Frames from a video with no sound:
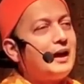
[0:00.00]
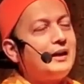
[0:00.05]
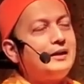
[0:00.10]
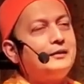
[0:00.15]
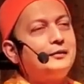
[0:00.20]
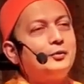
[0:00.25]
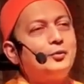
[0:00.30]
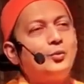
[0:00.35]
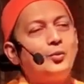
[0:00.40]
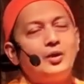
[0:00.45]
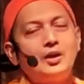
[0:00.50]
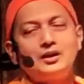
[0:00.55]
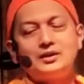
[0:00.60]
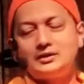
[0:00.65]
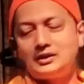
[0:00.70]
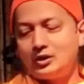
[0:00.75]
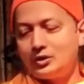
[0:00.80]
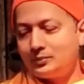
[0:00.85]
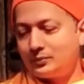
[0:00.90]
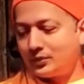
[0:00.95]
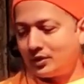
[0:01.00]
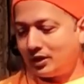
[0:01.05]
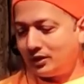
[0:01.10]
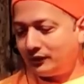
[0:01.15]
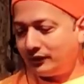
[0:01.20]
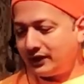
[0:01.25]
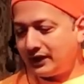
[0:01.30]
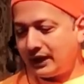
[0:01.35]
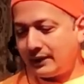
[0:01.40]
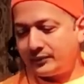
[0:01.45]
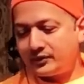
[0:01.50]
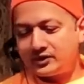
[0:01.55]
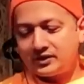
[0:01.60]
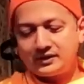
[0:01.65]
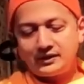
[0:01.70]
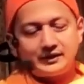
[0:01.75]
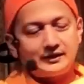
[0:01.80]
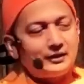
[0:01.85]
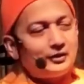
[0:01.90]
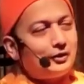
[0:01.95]
if you walk down Broadway,
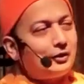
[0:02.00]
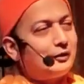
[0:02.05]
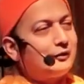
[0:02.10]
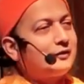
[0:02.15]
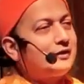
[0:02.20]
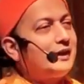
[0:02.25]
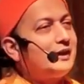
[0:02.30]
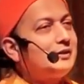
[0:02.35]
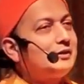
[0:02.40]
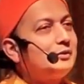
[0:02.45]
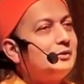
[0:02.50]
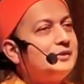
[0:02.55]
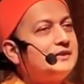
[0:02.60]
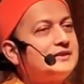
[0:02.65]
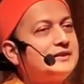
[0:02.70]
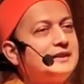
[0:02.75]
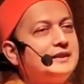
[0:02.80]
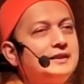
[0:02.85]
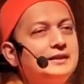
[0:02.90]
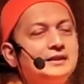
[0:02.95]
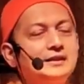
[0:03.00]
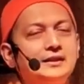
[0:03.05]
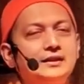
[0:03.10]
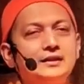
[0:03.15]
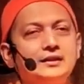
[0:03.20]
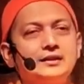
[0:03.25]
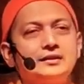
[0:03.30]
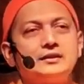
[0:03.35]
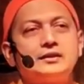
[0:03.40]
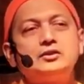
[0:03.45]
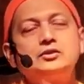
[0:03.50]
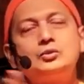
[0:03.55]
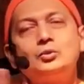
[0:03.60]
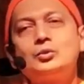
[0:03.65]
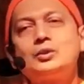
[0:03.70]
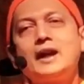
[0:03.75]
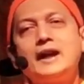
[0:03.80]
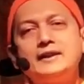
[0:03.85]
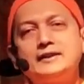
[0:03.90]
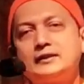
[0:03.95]
Amsterdam and all of that, you'll see the two
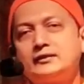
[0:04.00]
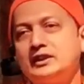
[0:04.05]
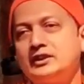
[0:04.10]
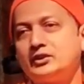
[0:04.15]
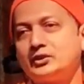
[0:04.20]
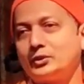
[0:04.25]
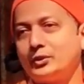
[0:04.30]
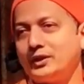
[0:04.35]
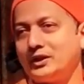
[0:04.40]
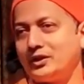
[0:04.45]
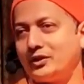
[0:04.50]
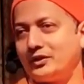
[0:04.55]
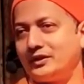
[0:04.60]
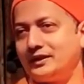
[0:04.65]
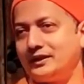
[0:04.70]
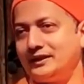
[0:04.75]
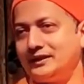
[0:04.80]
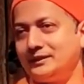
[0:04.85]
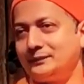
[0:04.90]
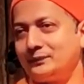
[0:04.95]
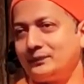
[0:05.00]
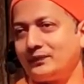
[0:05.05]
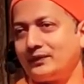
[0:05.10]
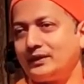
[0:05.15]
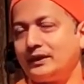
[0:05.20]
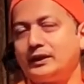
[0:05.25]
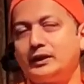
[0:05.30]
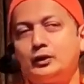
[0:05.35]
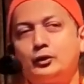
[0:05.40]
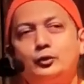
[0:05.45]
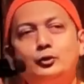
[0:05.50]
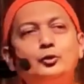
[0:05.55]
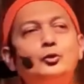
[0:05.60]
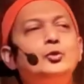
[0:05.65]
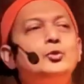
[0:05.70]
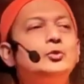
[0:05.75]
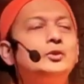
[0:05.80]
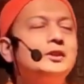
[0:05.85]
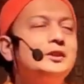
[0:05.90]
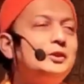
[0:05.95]
kinds of things going on there. There's
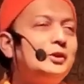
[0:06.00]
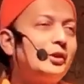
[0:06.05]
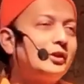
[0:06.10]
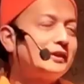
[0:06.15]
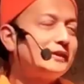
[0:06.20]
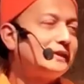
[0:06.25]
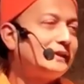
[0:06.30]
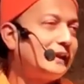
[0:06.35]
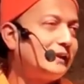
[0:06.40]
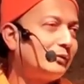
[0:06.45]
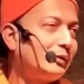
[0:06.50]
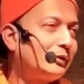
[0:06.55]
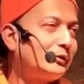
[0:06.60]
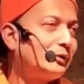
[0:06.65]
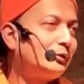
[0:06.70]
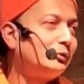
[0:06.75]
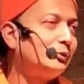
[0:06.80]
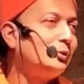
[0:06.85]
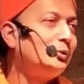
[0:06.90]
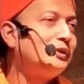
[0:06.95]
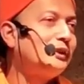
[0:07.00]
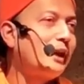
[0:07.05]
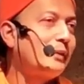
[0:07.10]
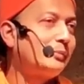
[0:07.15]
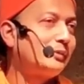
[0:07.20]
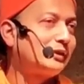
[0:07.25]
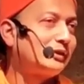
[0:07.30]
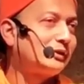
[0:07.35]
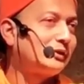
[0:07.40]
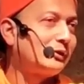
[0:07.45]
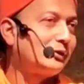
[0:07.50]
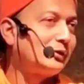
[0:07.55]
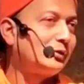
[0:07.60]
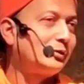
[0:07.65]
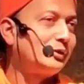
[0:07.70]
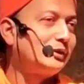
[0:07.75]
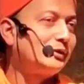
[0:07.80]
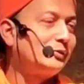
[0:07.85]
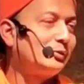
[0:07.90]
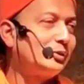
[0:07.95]
food. New York is like one of the food capitals of the
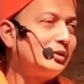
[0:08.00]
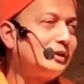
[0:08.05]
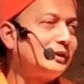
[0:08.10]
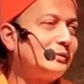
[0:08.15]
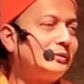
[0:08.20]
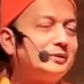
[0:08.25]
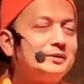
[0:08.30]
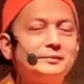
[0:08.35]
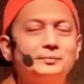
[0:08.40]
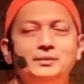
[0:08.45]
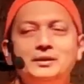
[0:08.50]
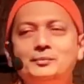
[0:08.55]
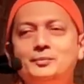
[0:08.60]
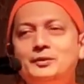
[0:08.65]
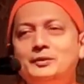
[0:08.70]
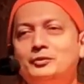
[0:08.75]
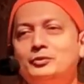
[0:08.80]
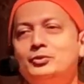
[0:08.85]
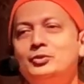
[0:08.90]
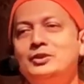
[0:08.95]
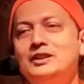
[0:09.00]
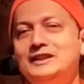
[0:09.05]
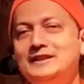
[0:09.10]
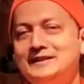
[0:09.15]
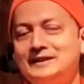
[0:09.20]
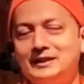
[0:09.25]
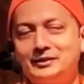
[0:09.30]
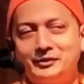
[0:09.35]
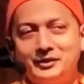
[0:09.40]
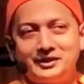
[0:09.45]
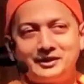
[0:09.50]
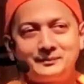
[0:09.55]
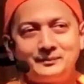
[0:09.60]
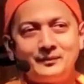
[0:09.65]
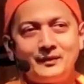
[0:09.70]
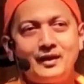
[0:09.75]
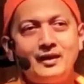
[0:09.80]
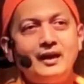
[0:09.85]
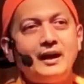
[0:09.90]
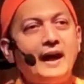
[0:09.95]
world. People, foodies love it.
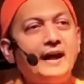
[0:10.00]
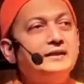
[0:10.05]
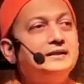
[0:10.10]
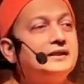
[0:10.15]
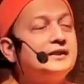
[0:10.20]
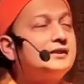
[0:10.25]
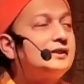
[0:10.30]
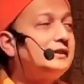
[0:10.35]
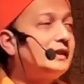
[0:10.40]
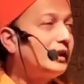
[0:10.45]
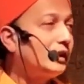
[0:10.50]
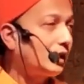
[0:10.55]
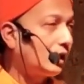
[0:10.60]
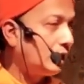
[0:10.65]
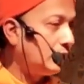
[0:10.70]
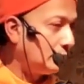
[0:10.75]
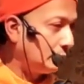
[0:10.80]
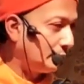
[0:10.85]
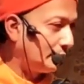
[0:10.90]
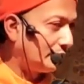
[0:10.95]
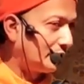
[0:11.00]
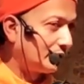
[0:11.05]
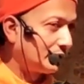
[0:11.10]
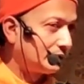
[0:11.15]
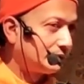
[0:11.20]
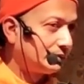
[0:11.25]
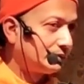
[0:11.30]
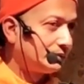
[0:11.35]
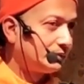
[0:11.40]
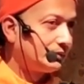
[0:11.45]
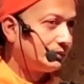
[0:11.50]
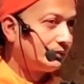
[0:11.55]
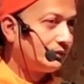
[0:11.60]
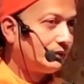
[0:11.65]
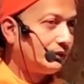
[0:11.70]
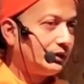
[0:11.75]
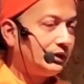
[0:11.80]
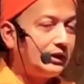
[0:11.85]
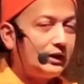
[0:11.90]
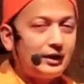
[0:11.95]
And there are clothes.
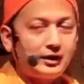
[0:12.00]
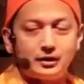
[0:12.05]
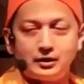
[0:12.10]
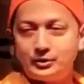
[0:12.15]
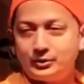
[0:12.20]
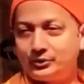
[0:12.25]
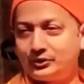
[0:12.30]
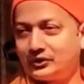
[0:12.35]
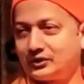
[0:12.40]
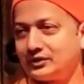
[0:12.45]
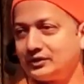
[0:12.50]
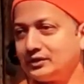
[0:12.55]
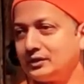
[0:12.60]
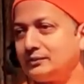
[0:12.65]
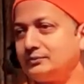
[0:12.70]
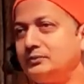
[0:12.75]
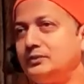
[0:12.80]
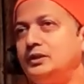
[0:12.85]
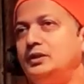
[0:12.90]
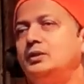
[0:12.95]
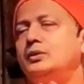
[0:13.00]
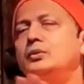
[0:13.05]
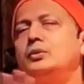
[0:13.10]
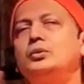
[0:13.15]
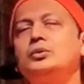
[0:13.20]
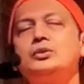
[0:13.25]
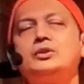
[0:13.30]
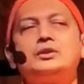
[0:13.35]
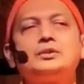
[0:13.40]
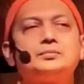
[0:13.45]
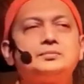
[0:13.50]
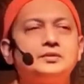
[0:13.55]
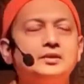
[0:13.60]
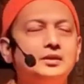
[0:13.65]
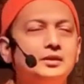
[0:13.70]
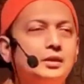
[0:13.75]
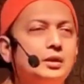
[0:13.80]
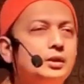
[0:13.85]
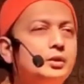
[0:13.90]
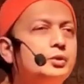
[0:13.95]
There are clothes. Huge
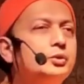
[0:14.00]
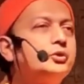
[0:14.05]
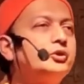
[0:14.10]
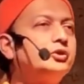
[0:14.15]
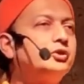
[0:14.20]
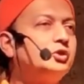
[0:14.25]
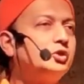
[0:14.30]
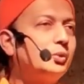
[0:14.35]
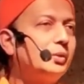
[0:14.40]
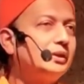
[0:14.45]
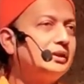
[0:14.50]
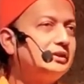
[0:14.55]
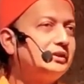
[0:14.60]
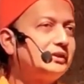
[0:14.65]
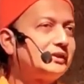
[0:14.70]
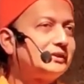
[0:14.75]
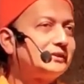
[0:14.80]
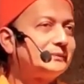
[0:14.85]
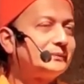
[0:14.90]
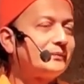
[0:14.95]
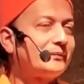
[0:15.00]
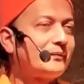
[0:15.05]
clothes, jewels.